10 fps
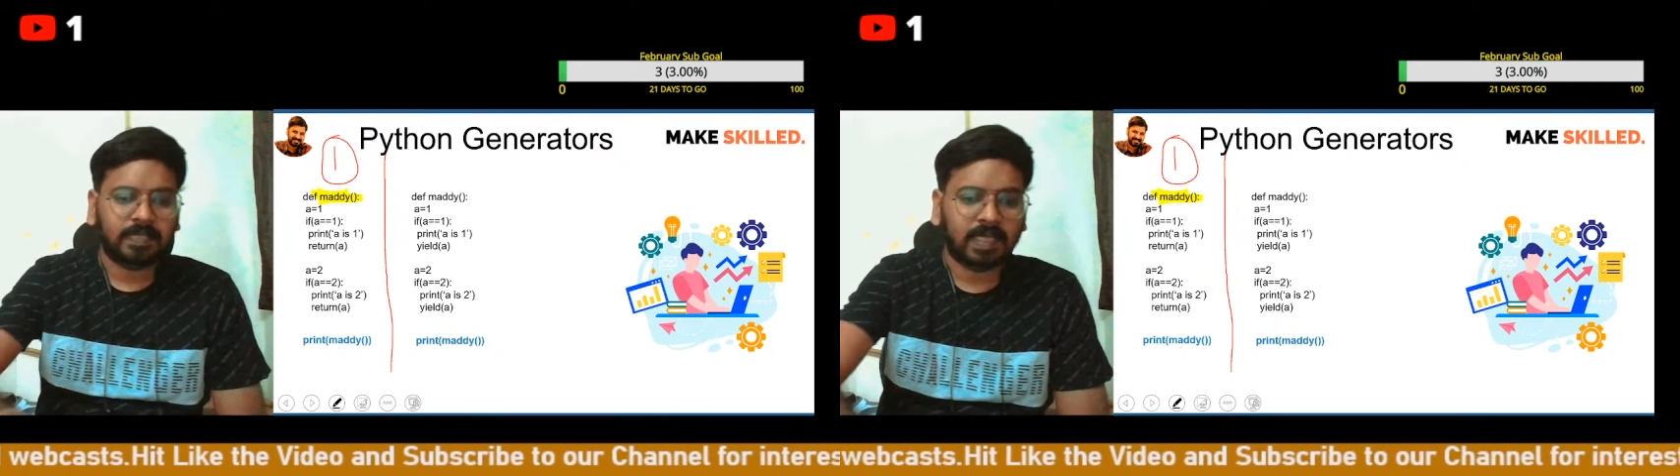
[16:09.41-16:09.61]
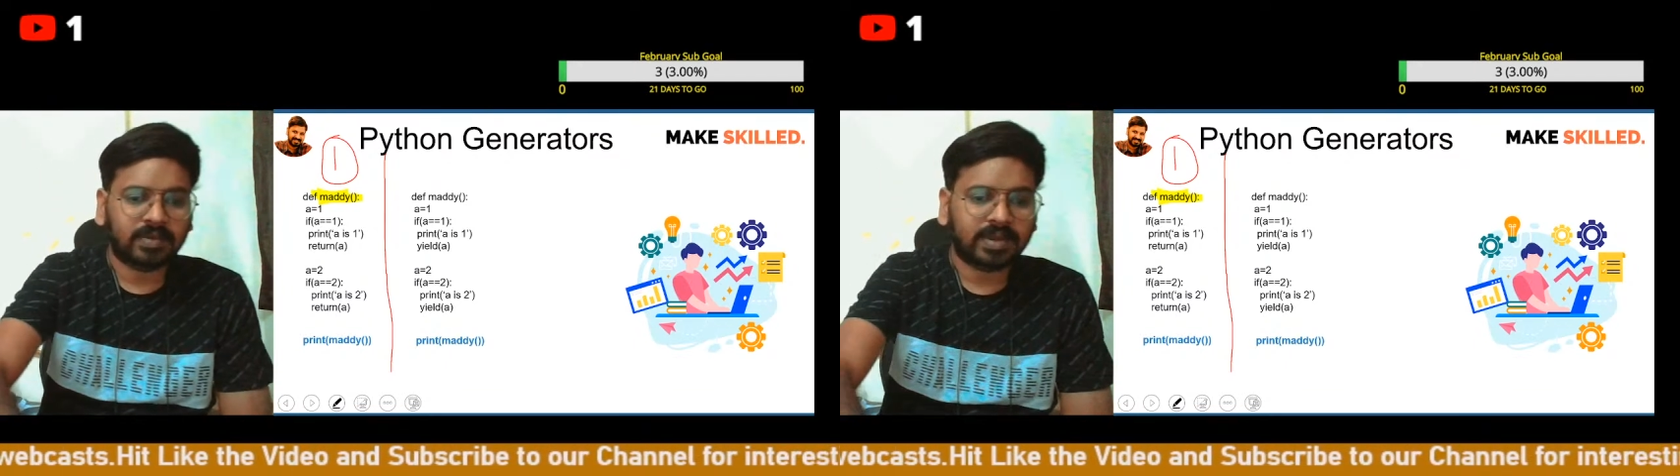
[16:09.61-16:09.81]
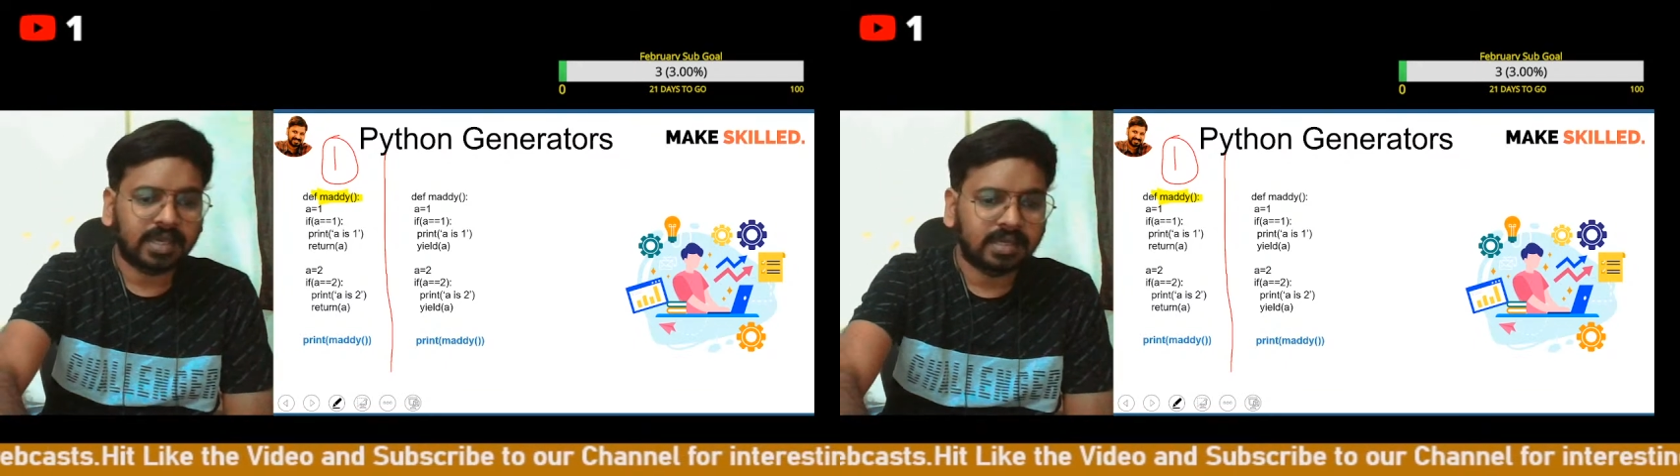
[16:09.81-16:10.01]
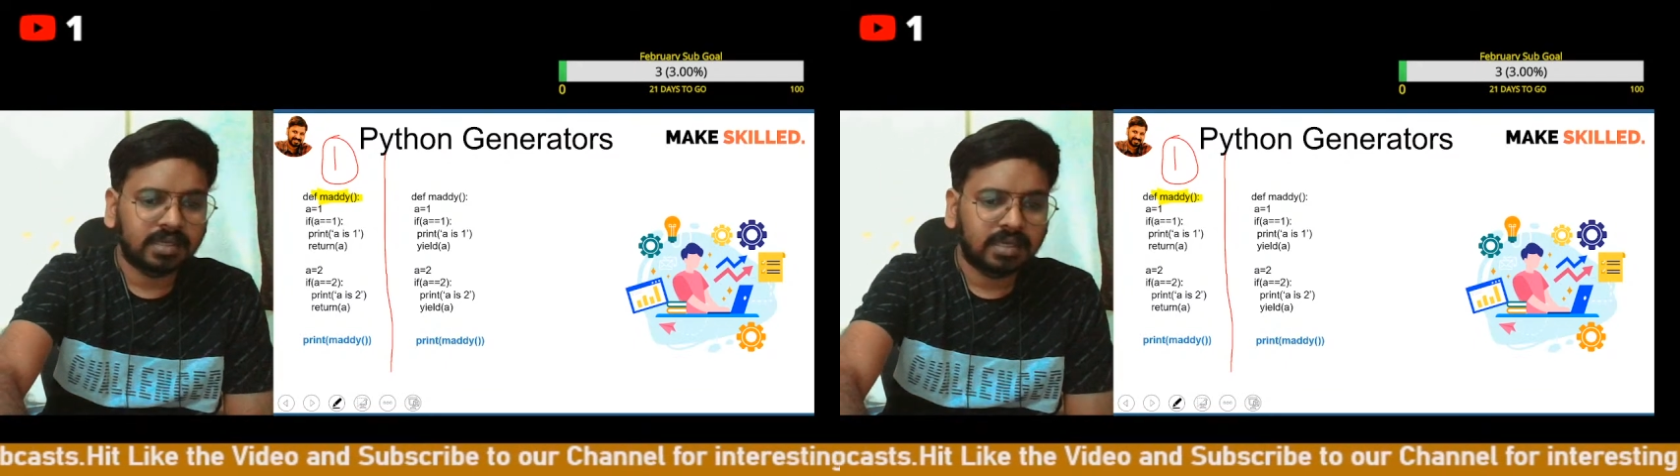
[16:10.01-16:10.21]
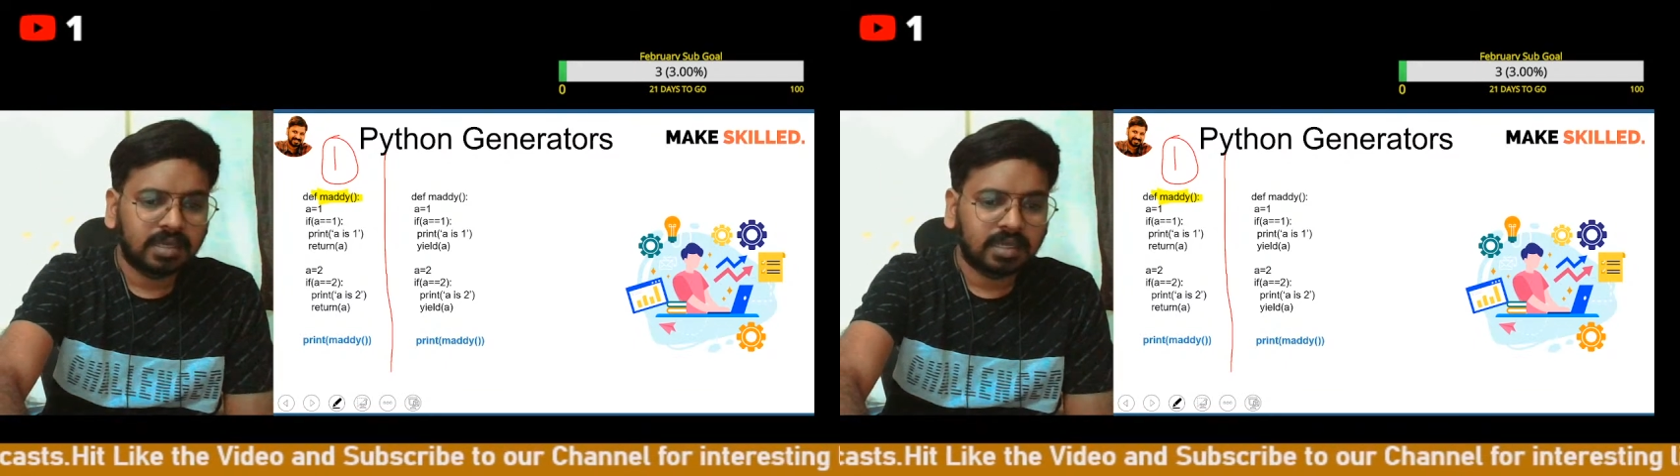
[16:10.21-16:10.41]
Okay,
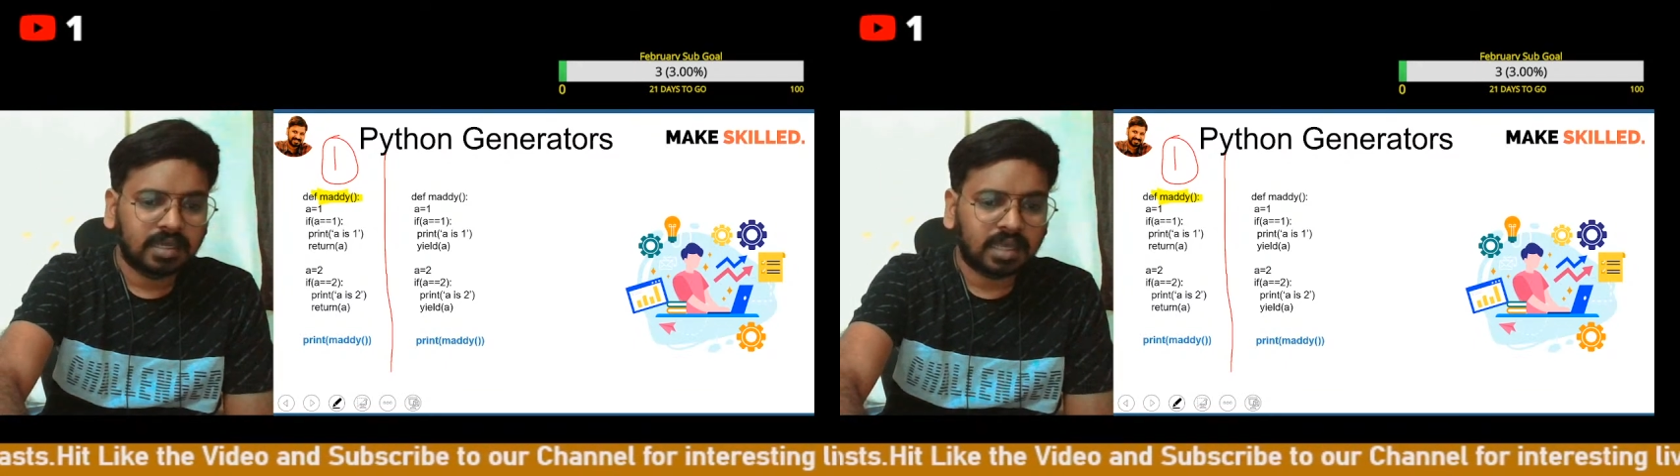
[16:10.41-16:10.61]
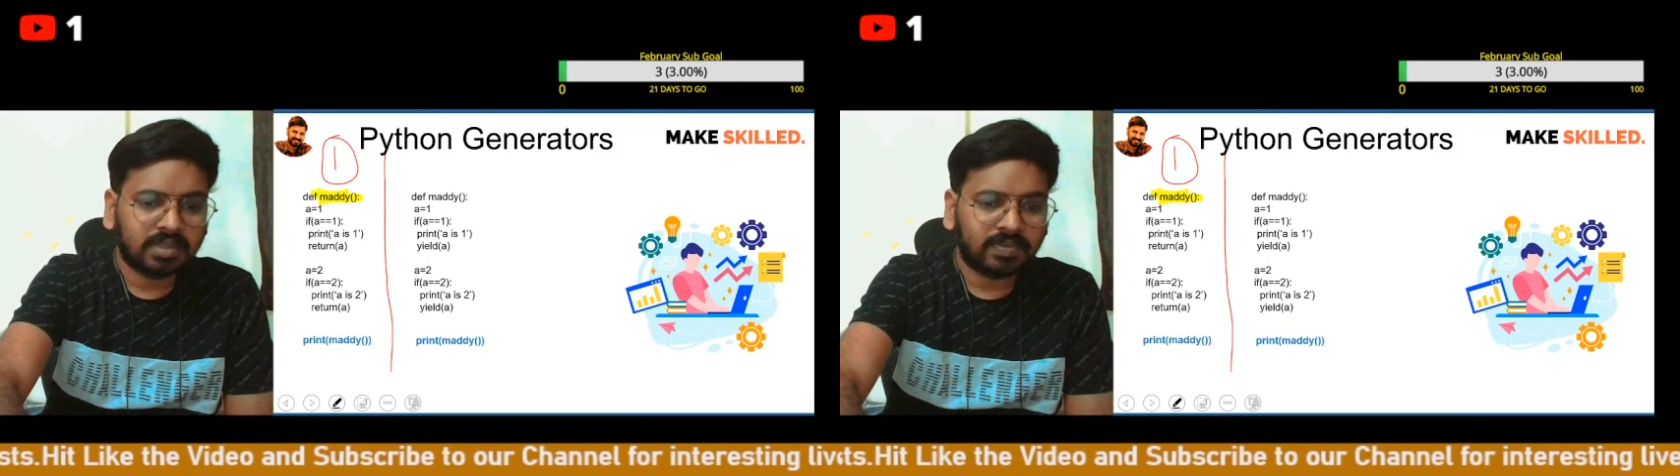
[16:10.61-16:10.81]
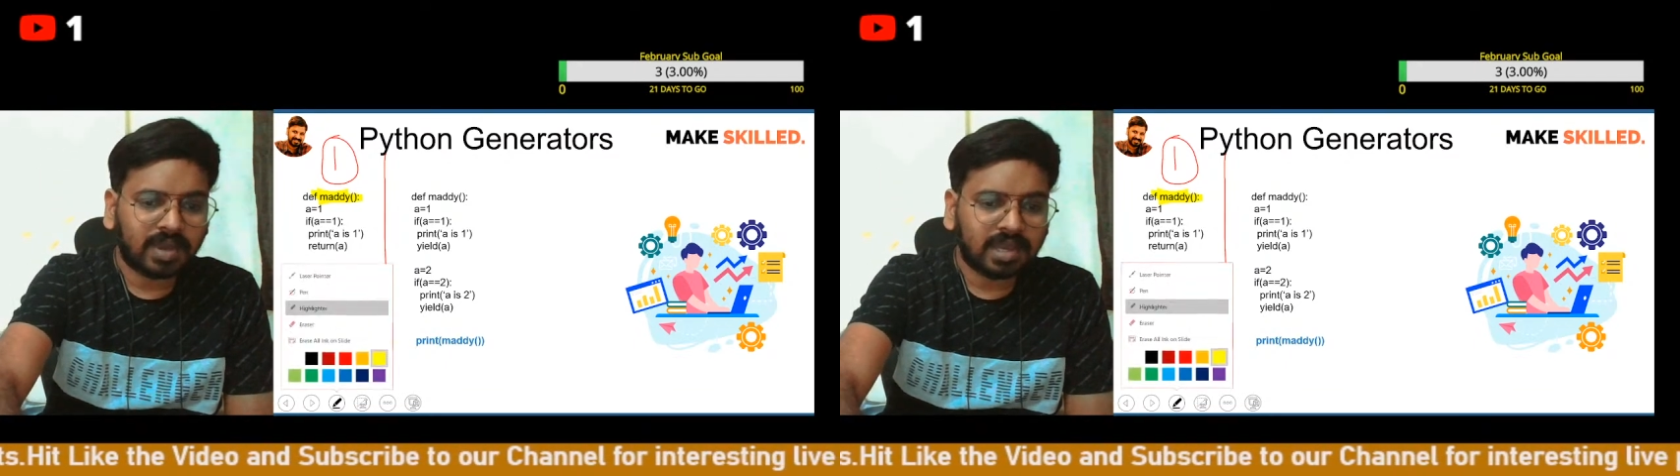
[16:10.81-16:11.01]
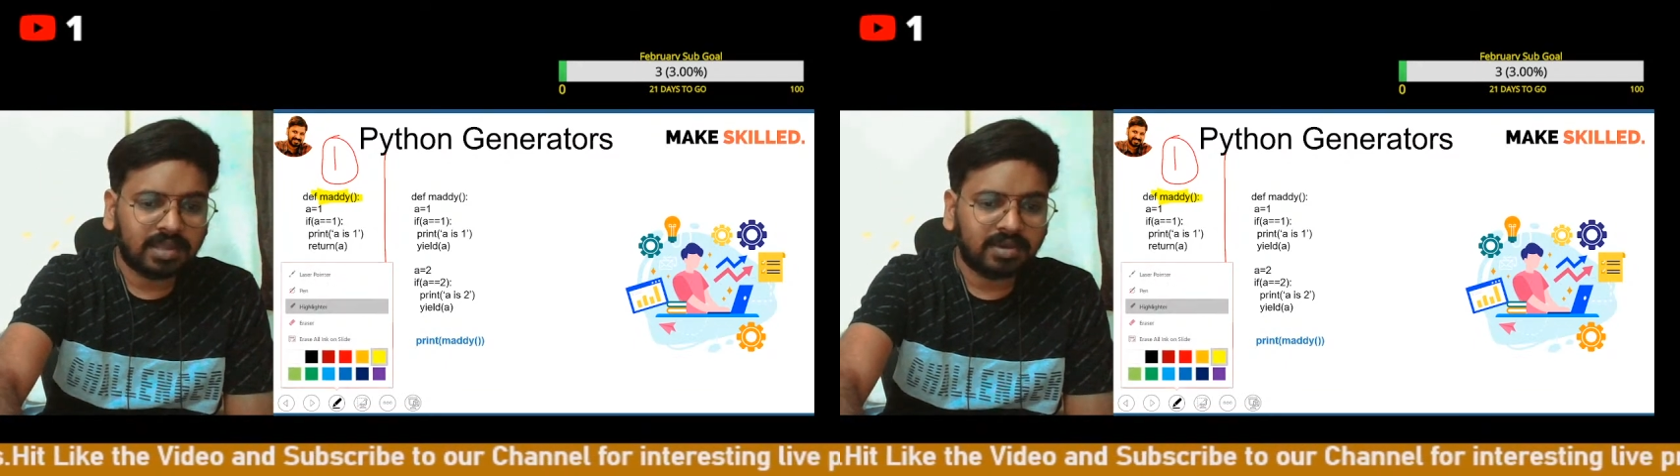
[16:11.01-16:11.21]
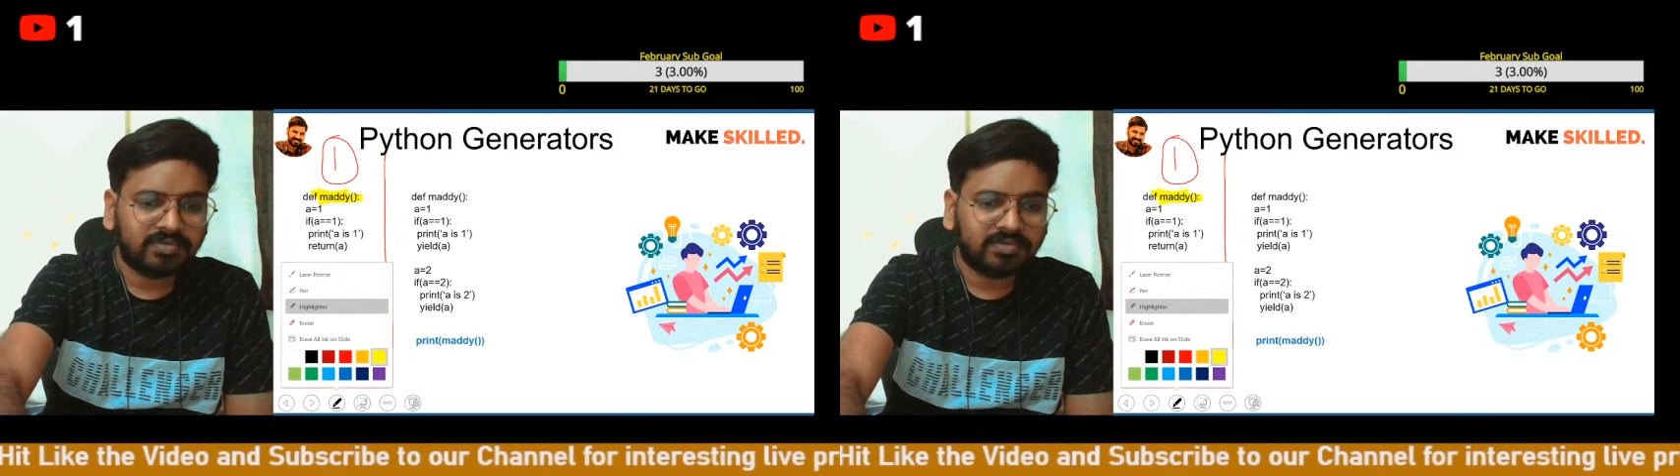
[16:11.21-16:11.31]
and the value